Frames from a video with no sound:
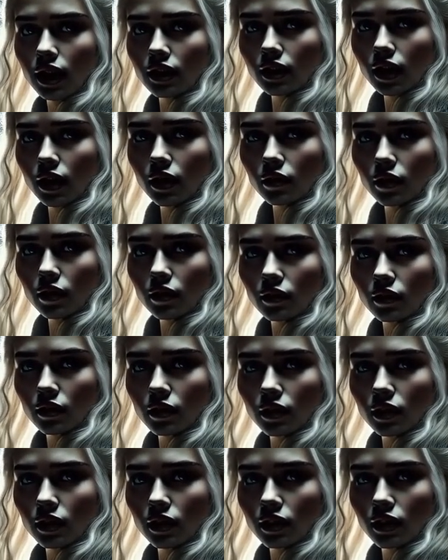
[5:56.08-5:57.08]
Fear could be a
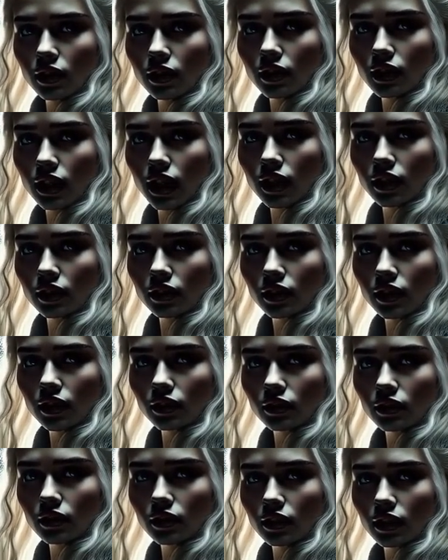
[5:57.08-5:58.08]
weapon if wielded
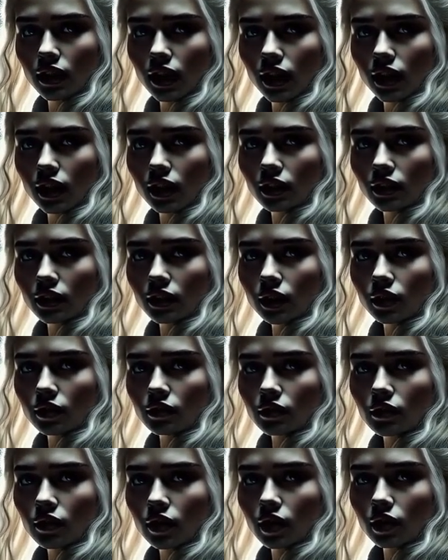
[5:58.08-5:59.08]
properly, and she had
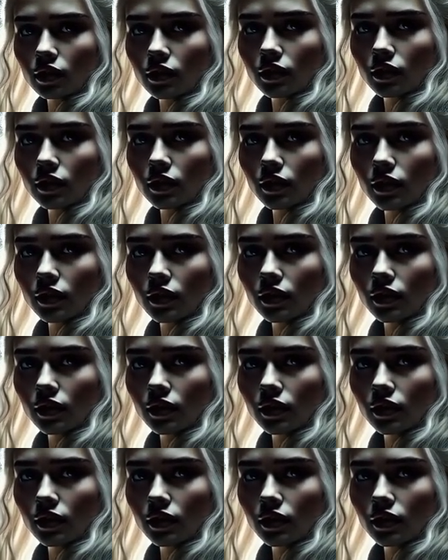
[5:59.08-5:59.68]
seen it turn the